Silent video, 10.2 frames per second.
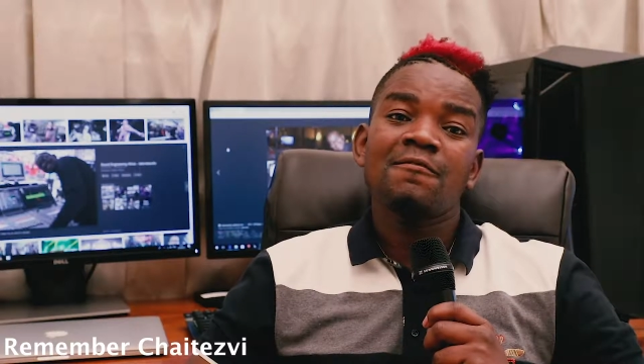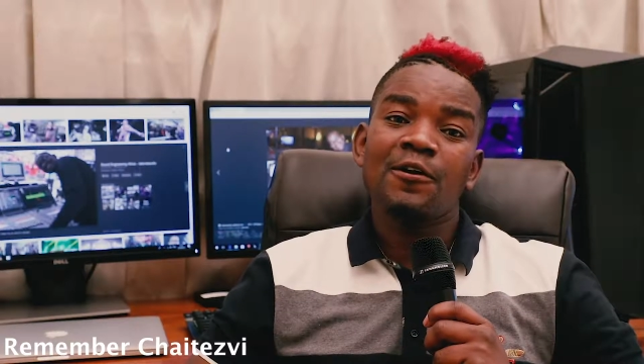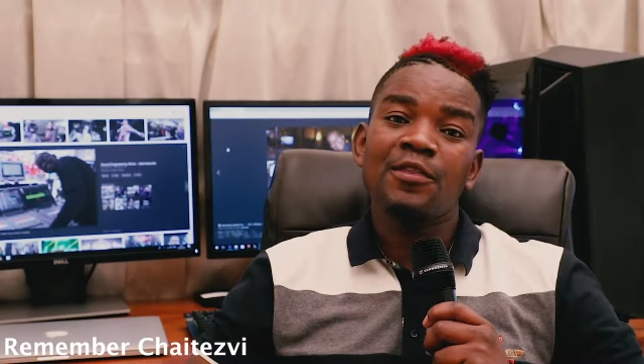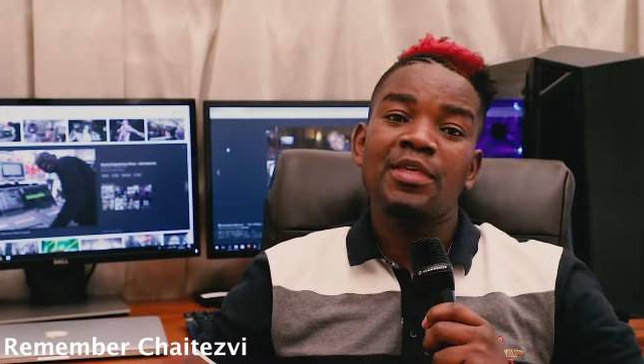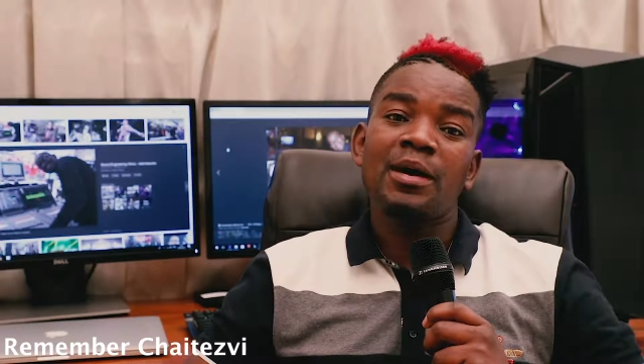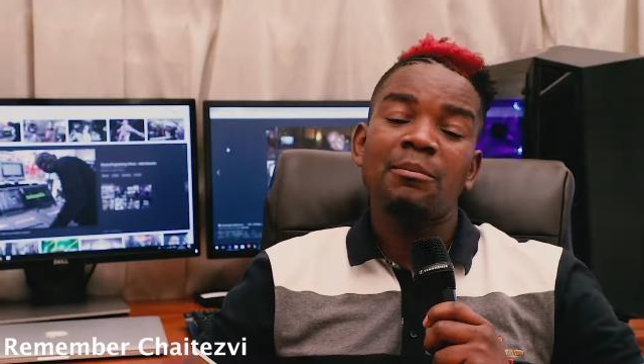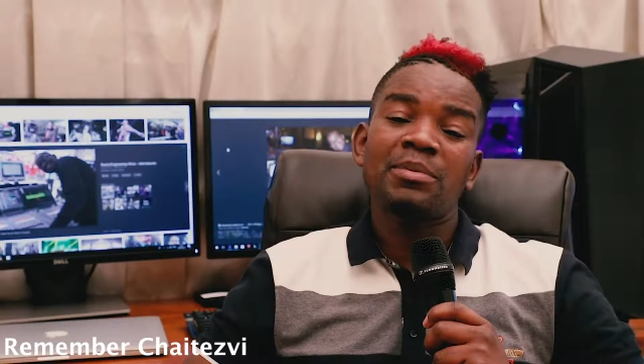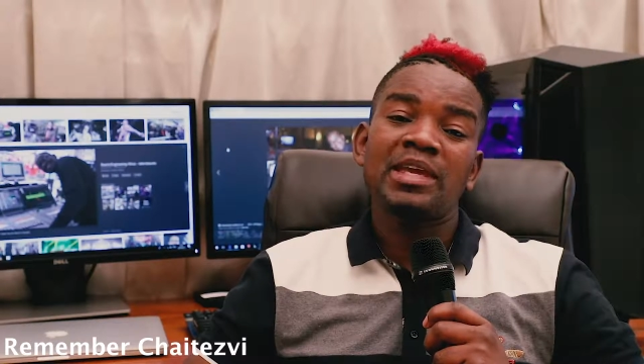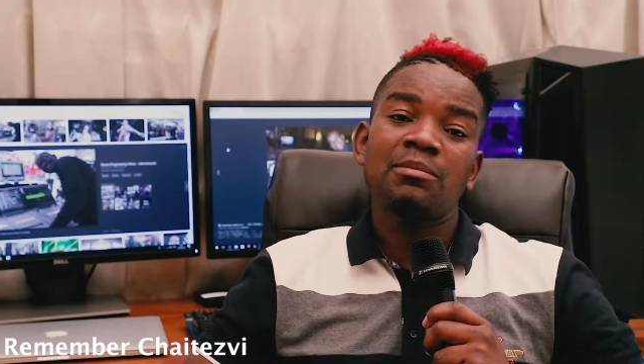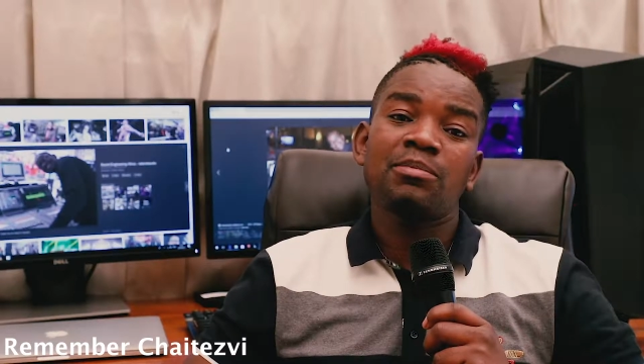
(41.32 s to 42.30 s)
for the
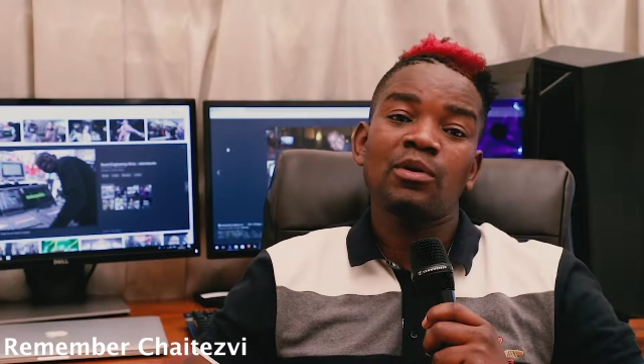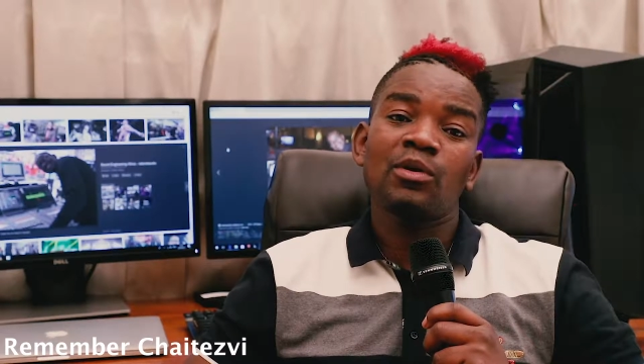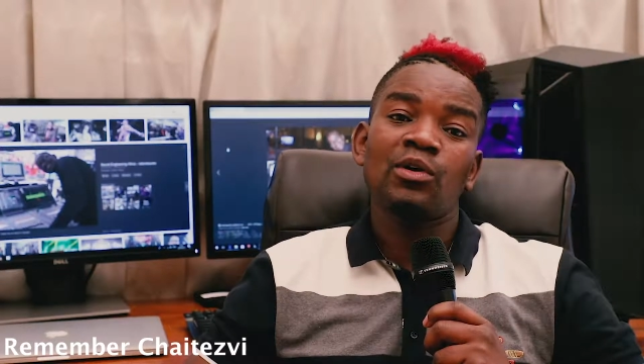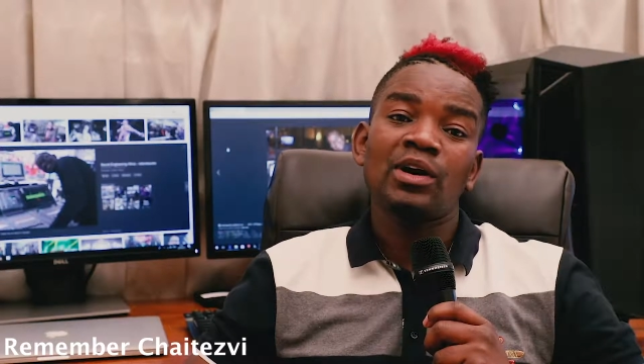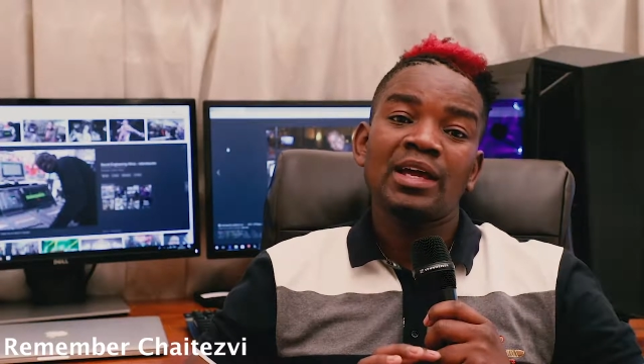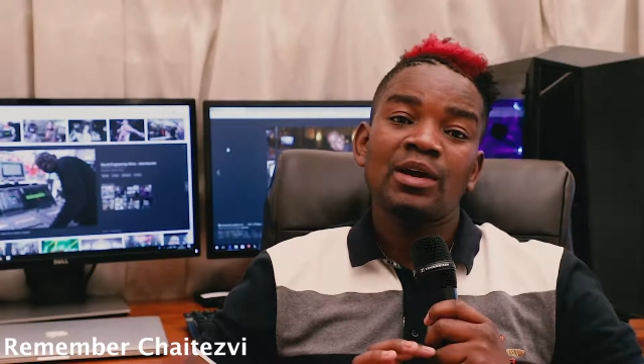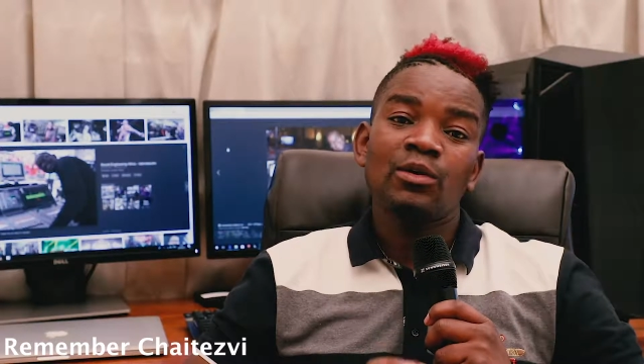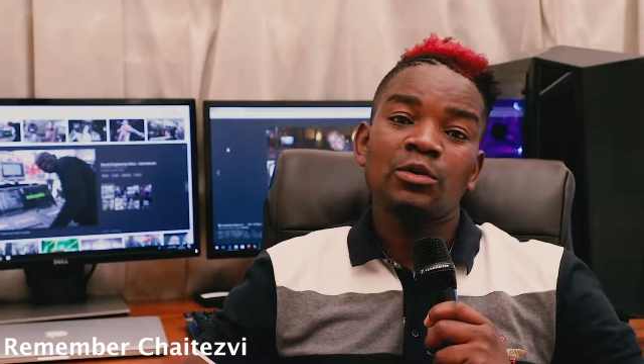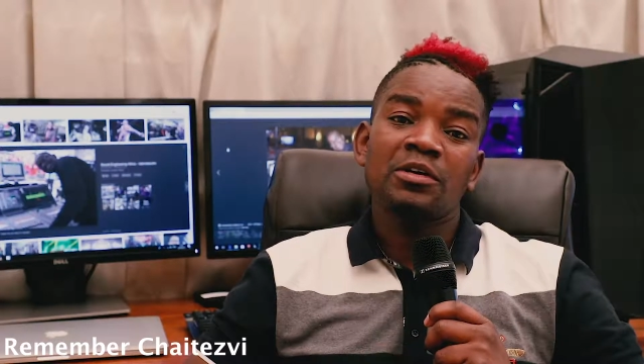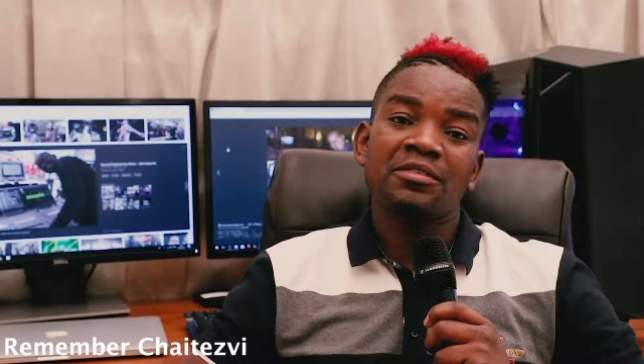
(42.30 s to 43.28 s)
people
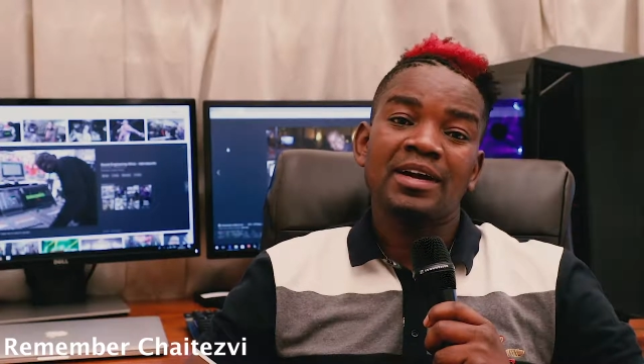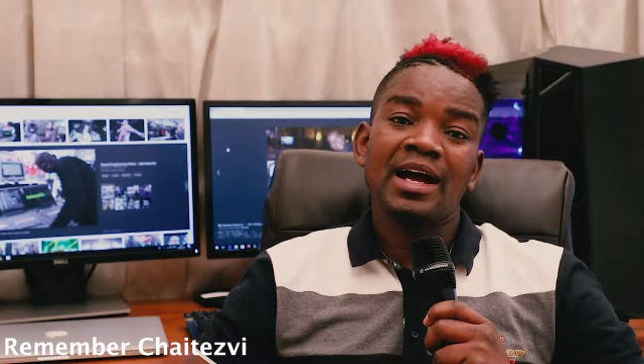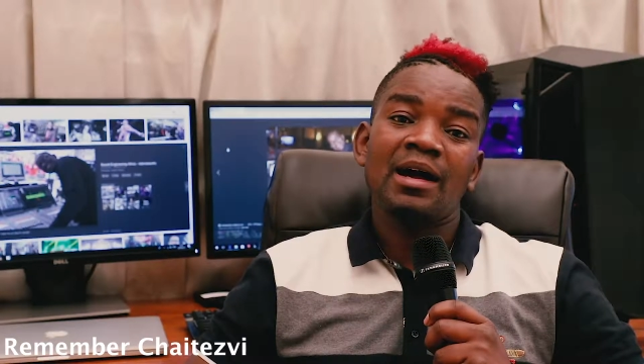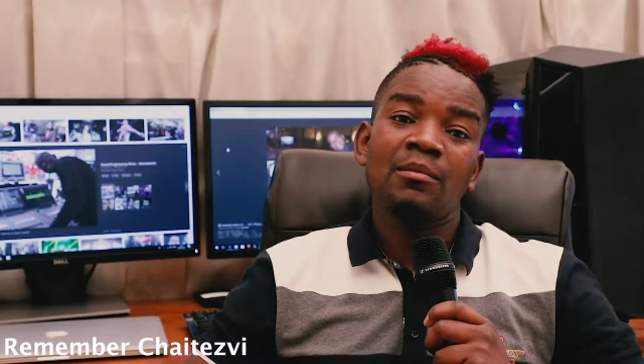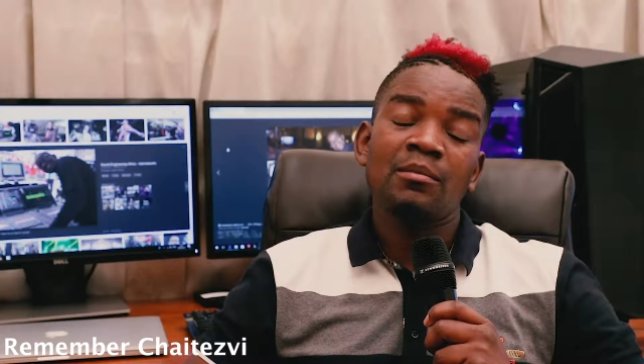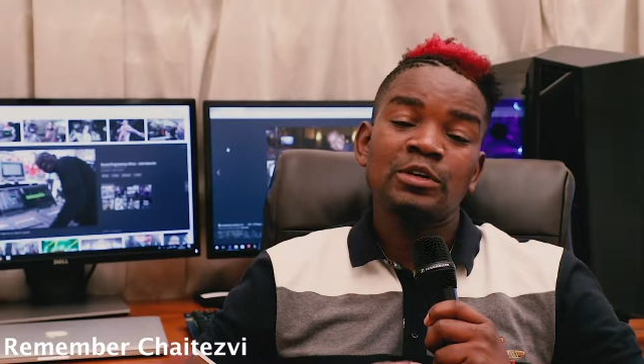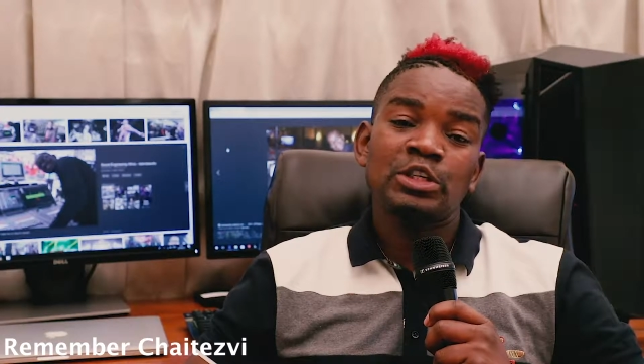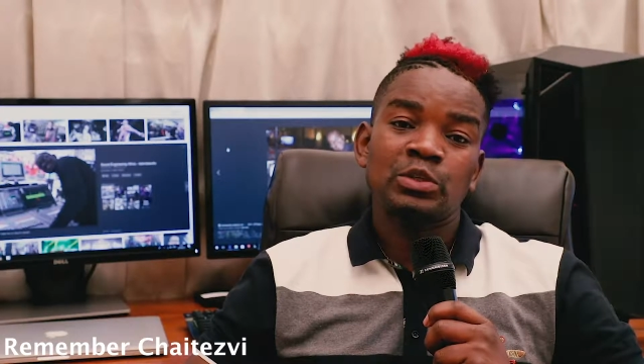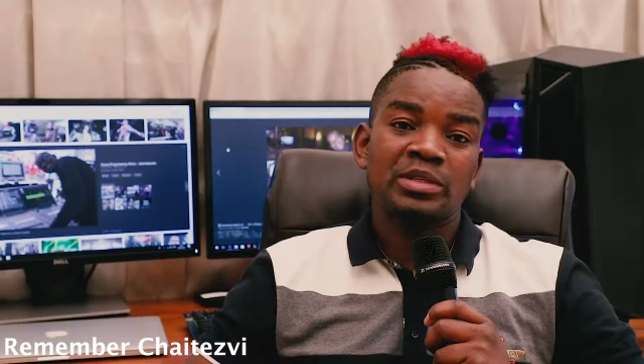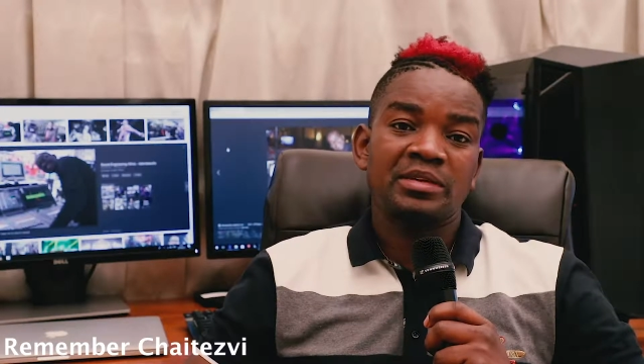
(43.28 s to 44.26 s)
who have come
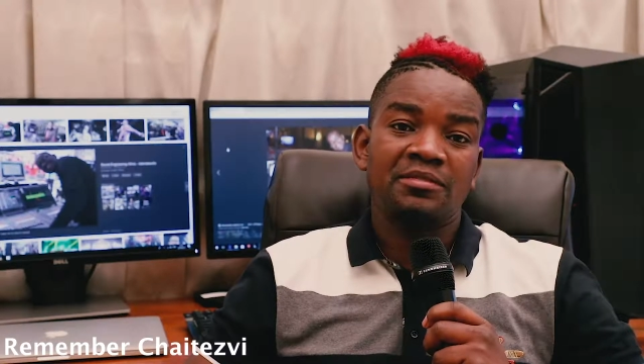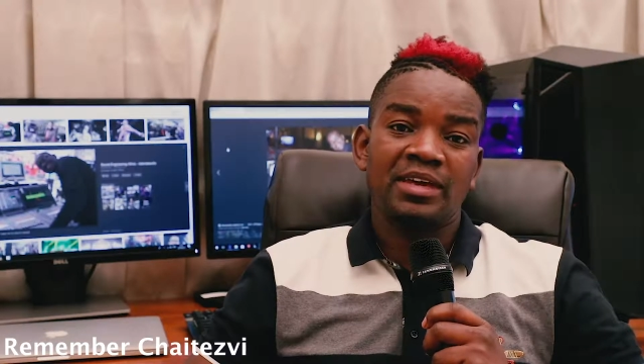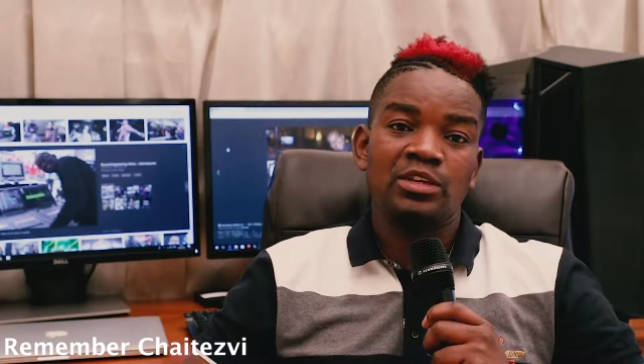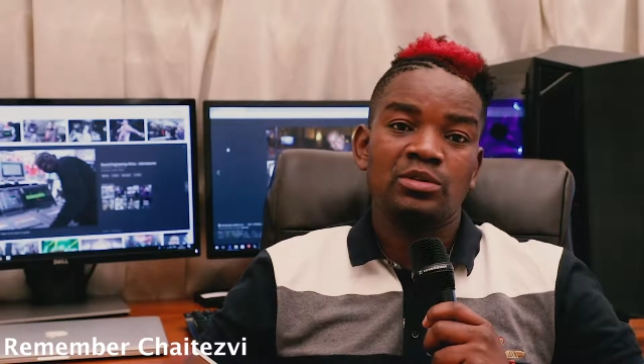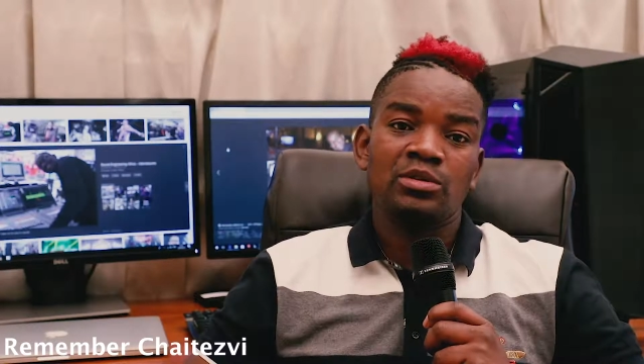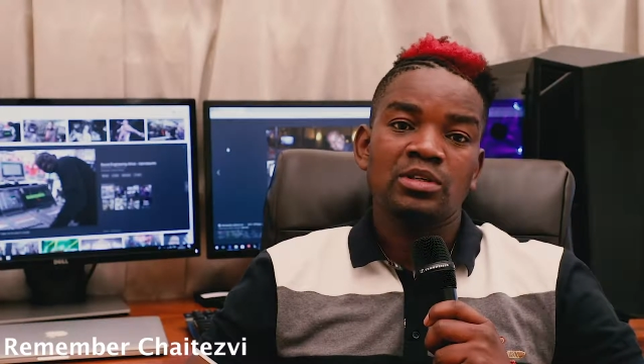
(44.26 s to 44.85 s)
to the venue